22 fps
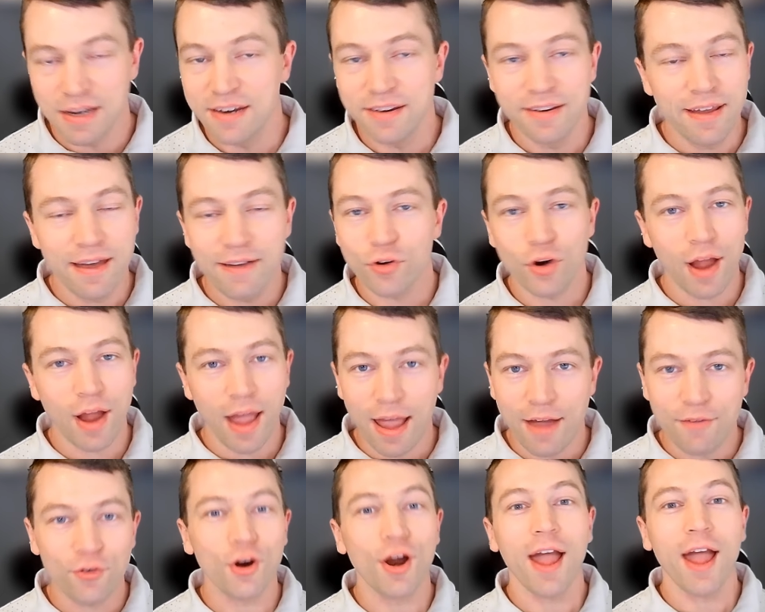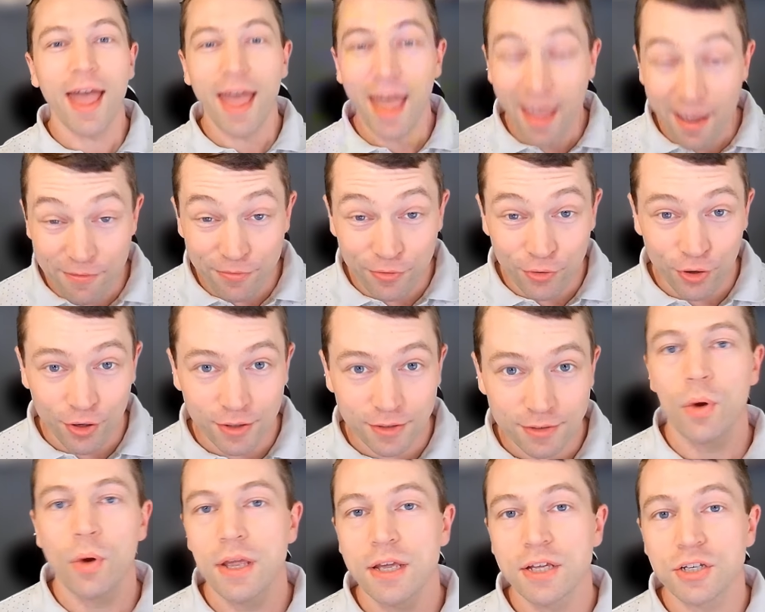Never, ever, ever.
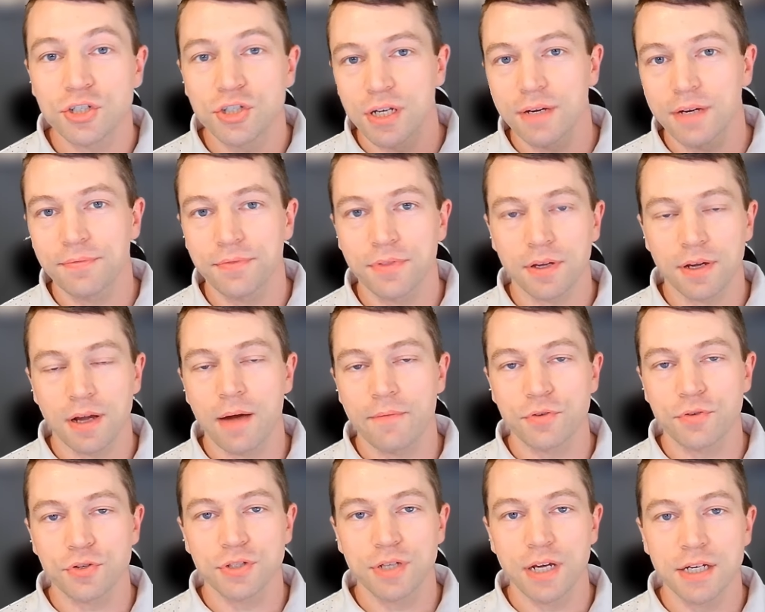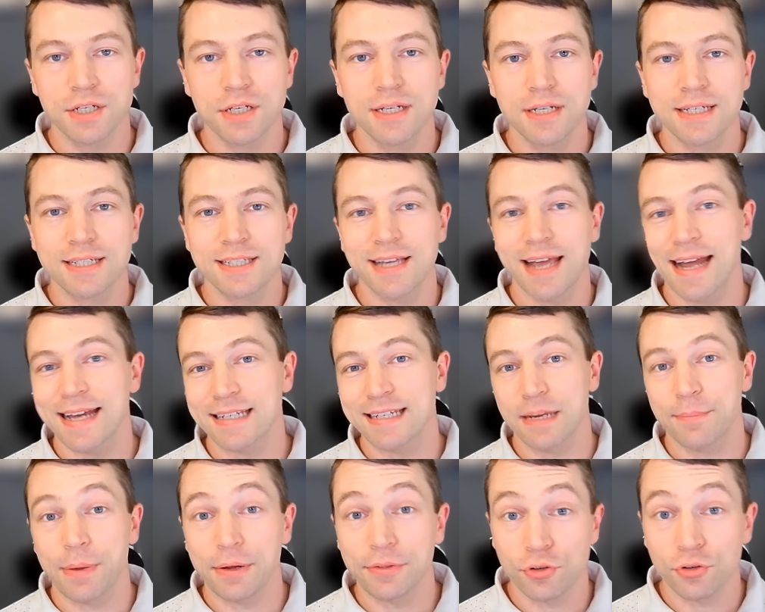A way you can shift the conversation is to
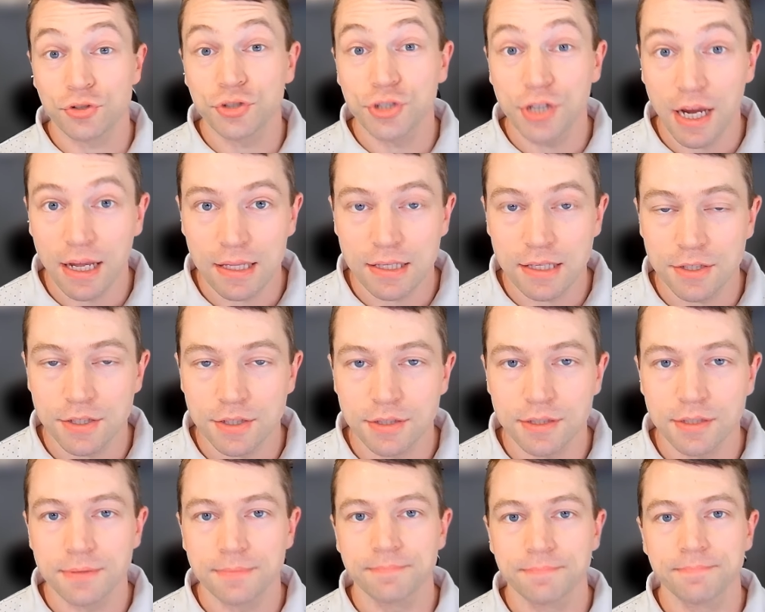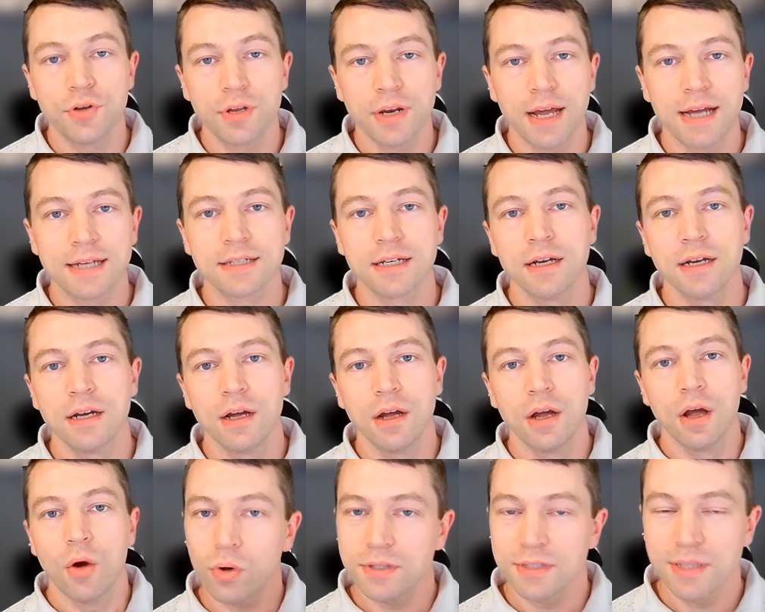ask about their challenges. You can ask,
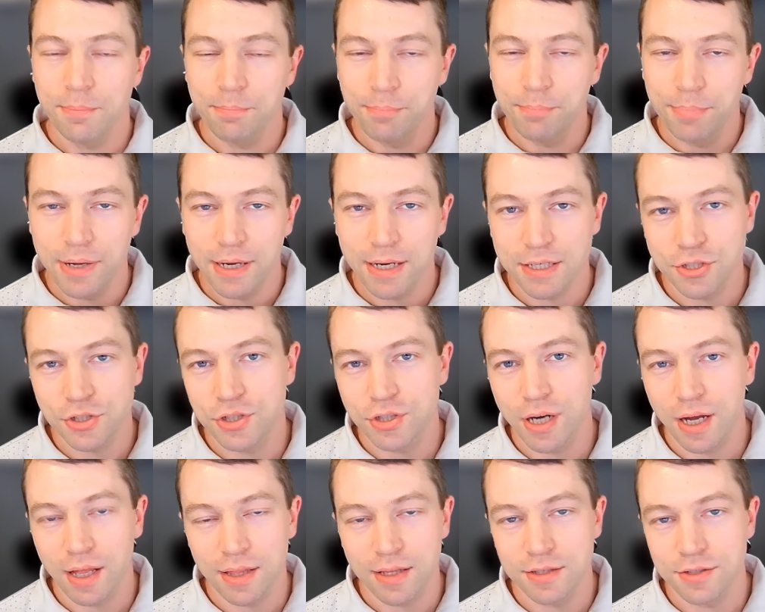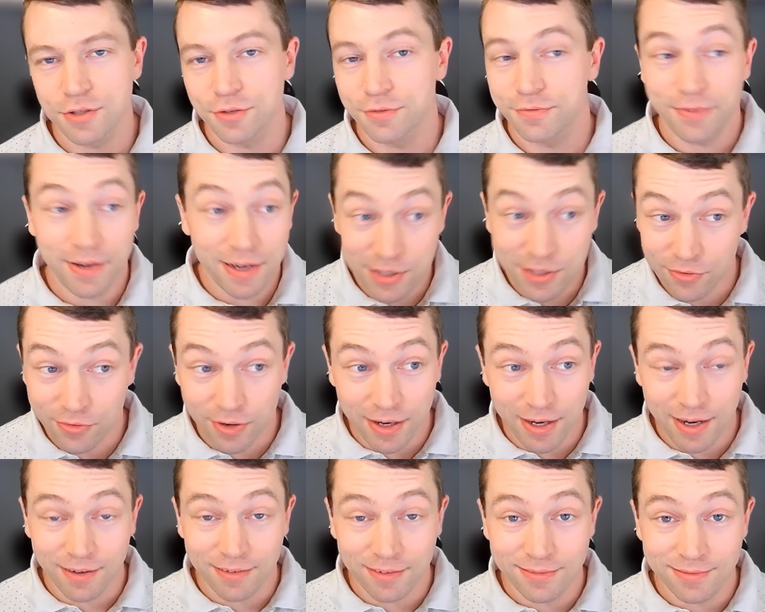what's the biggest challenge you're facing
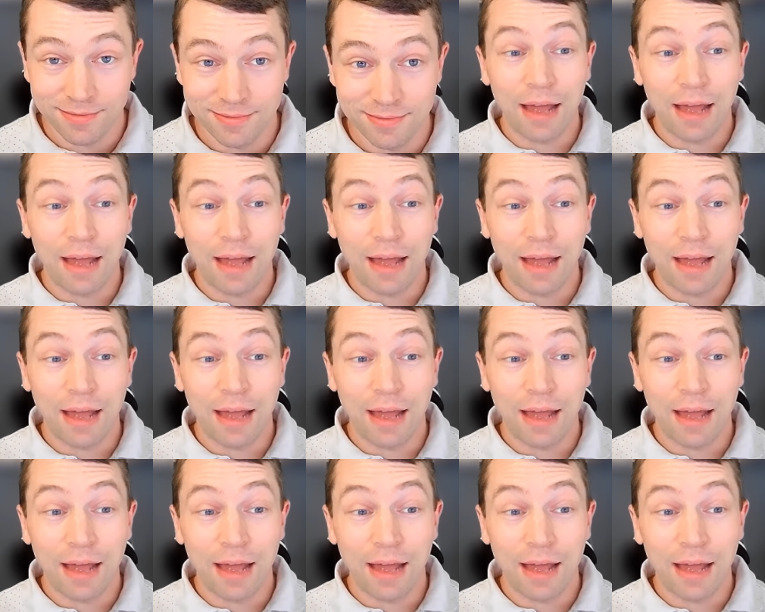right now?